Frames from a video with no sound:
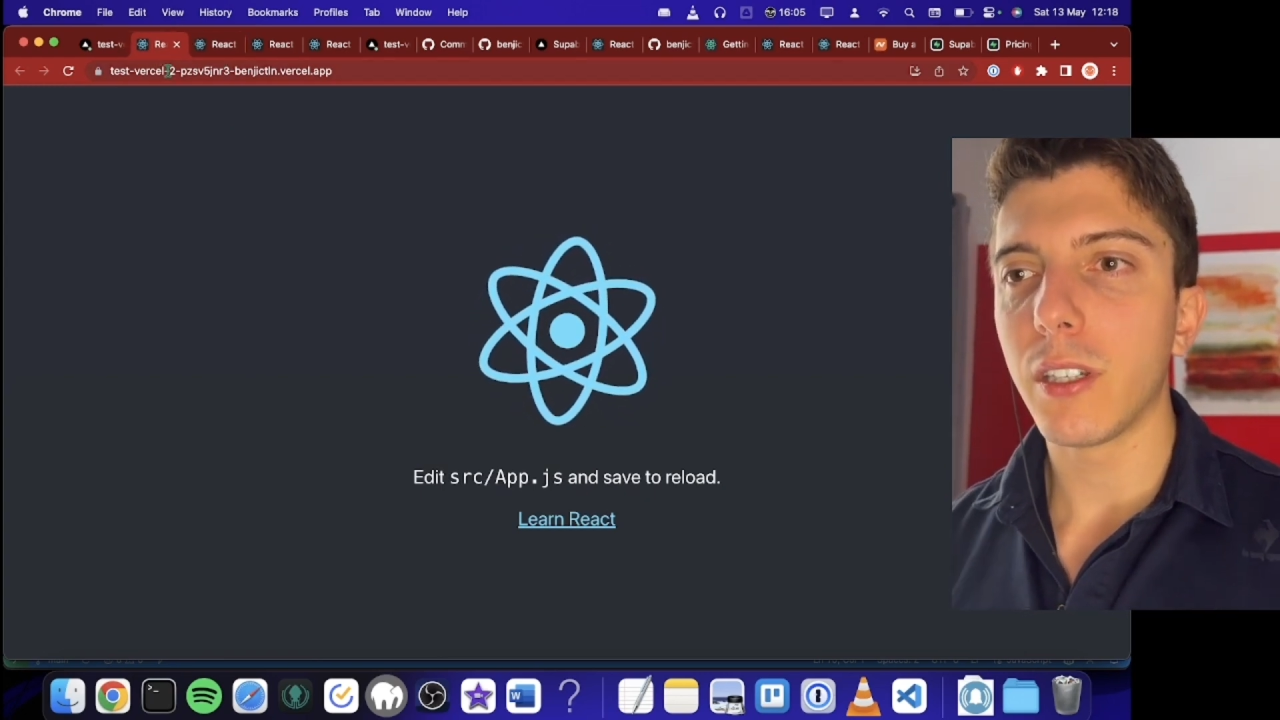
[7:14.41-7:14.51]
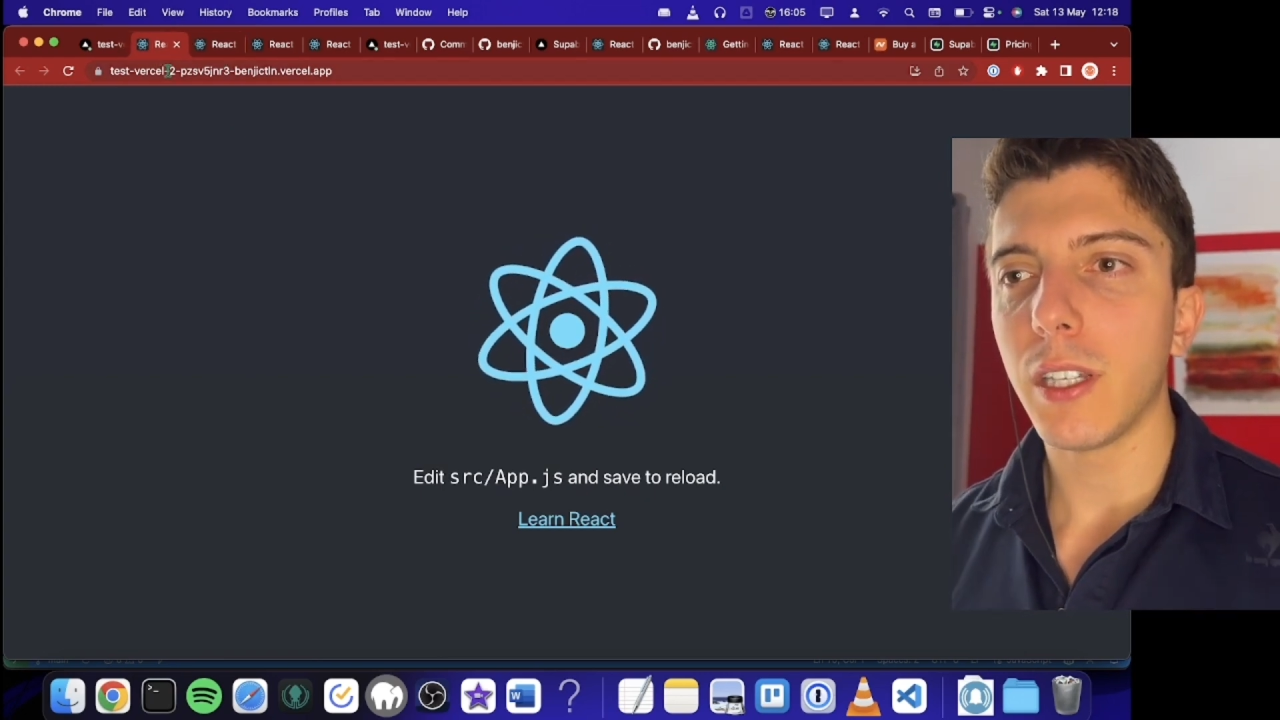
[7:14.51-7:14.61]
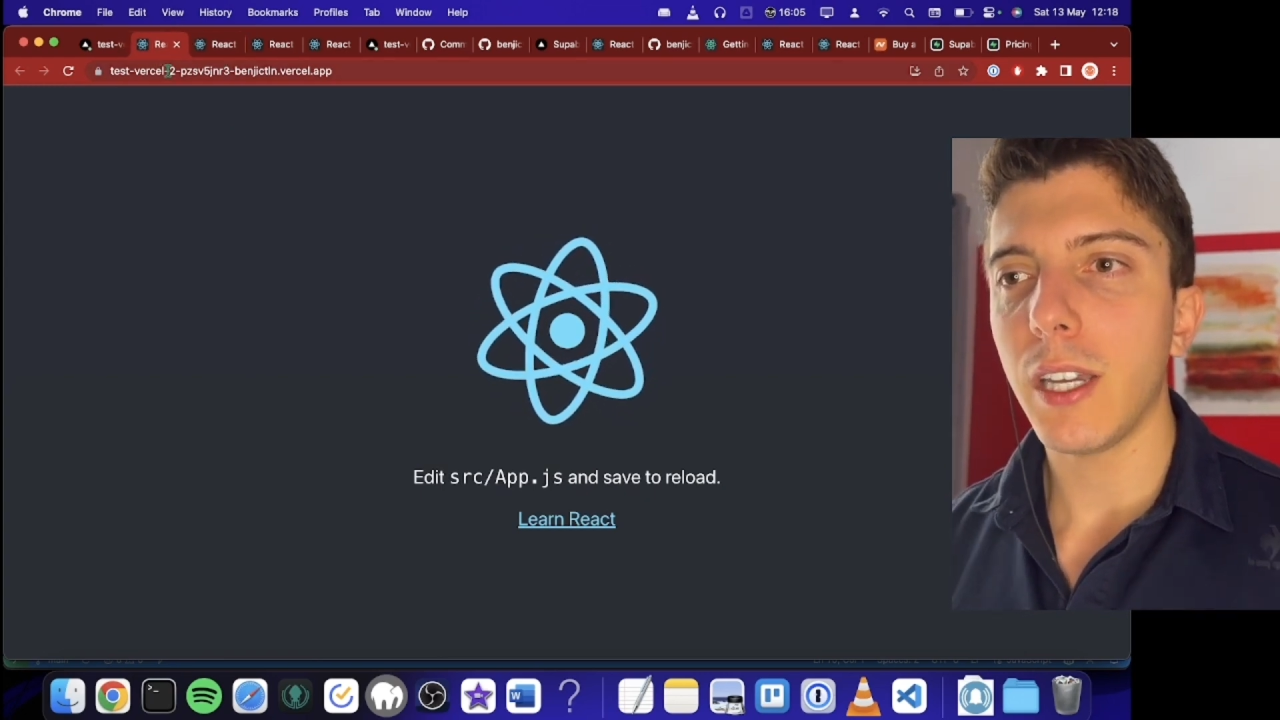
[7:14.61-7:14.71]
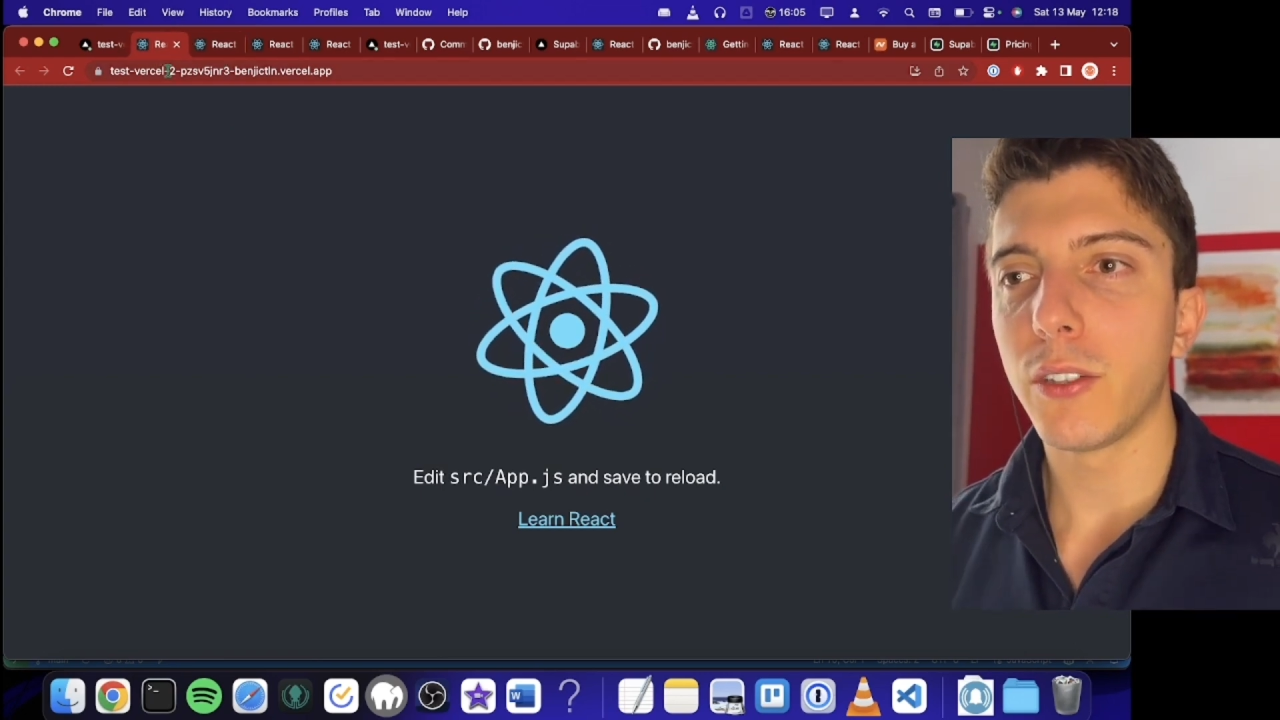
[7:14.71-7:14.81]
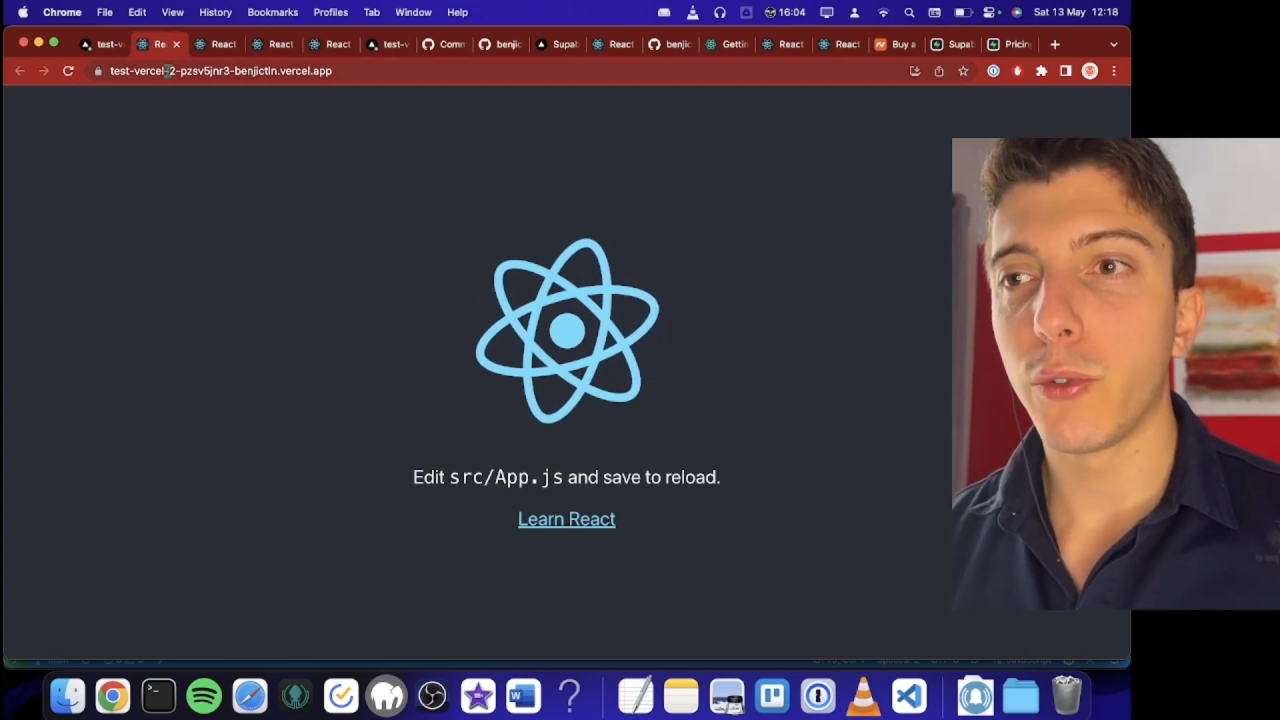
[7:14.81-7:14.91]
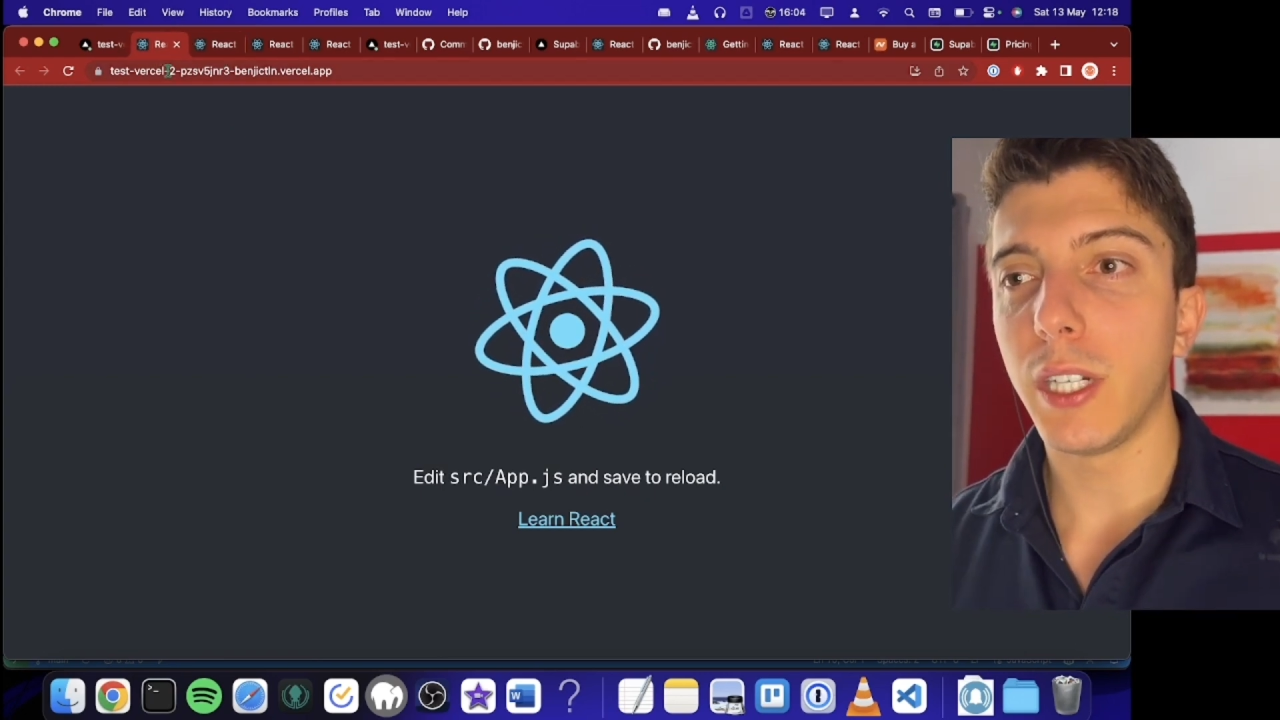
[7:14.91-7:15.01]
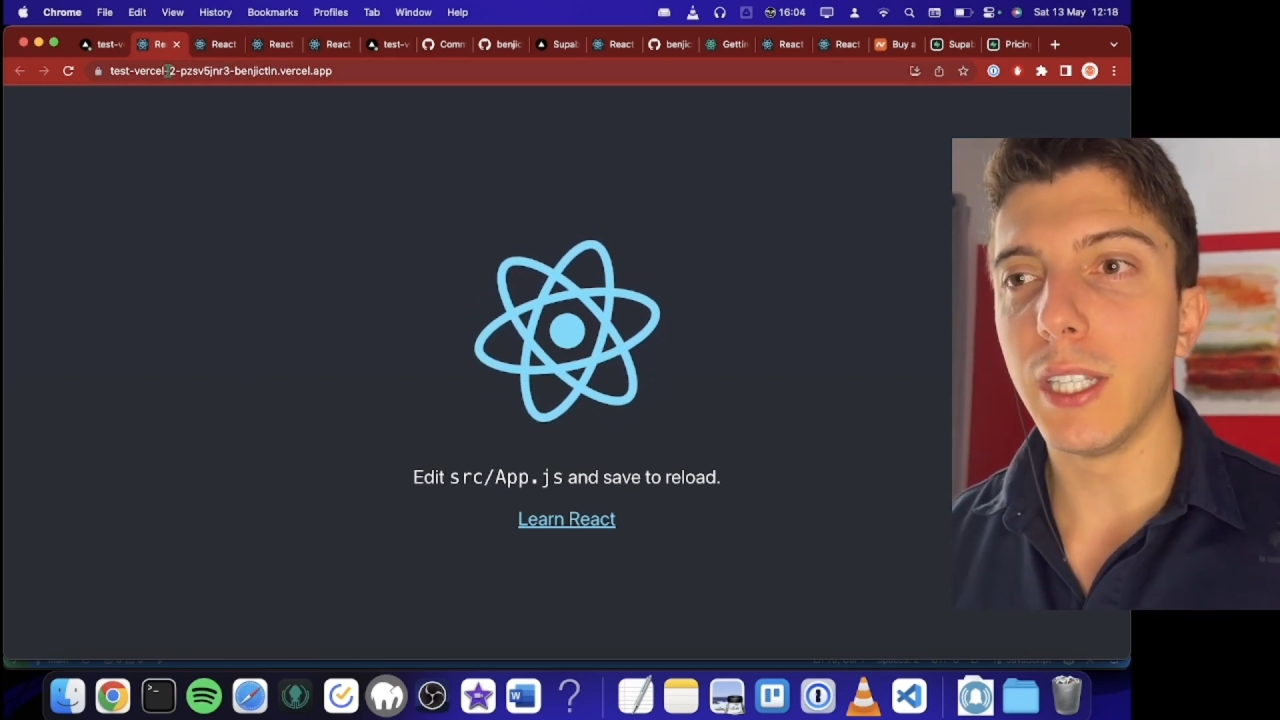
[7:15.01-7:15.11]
really